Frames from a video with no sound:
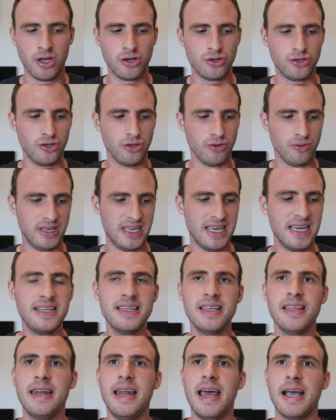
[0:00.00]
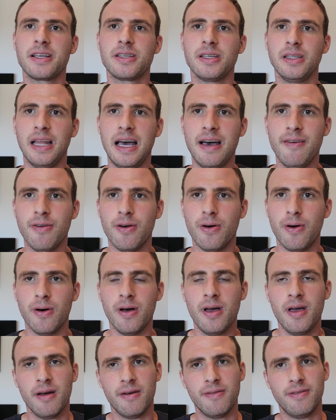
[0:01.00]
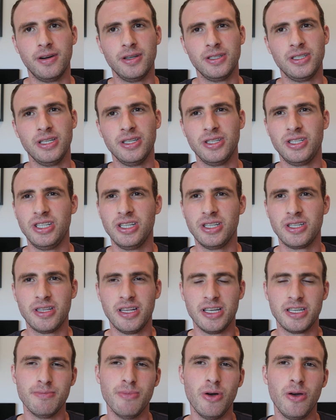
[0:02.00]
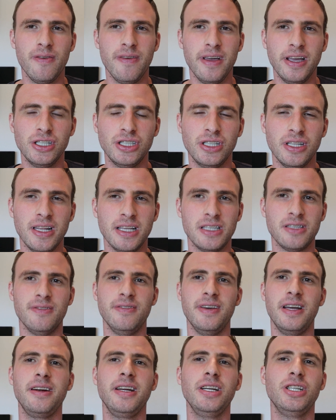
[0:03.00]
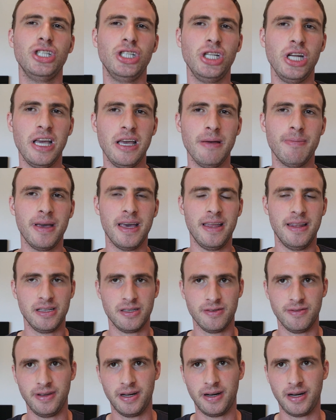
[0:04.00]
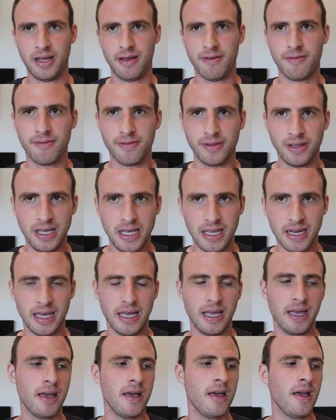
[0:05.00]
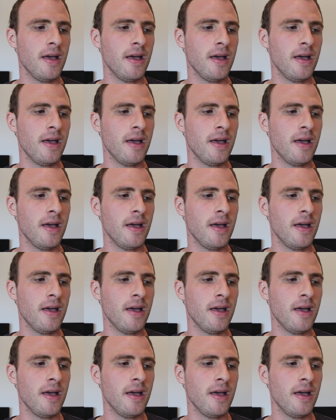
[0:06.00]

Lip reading: to get to the next level versus just this motivation that's very cheap and it's very fleeting.